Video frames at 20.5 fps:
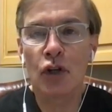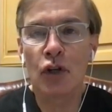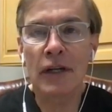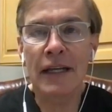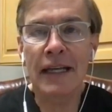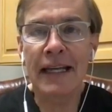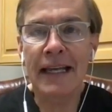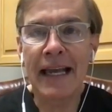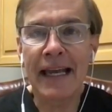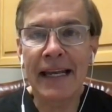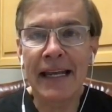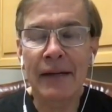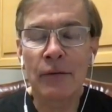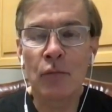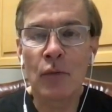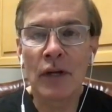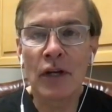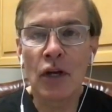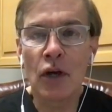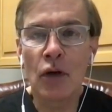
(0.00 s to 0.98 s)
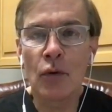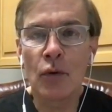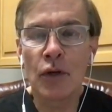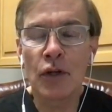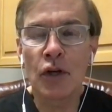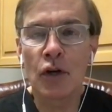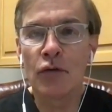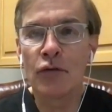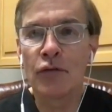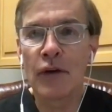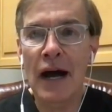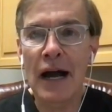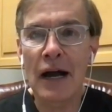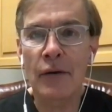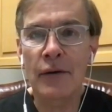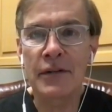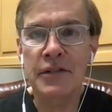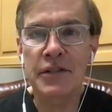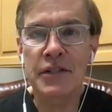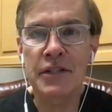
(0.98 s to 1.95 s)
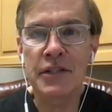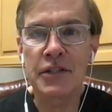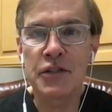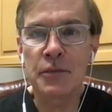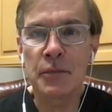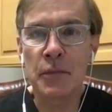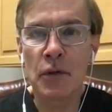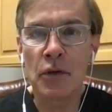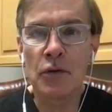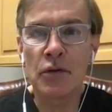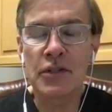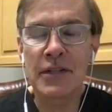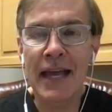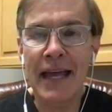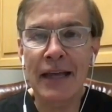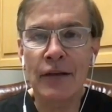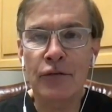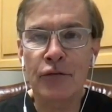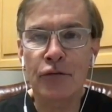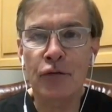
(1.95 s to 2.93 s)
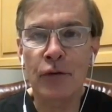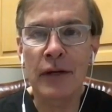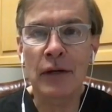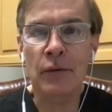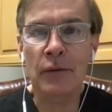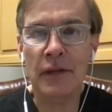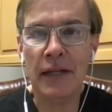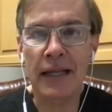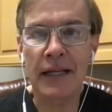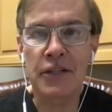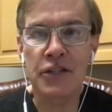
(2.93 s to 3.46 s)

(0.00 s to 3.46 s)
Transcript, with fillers: looking at it, and we know, you know, viruses mutate frequently.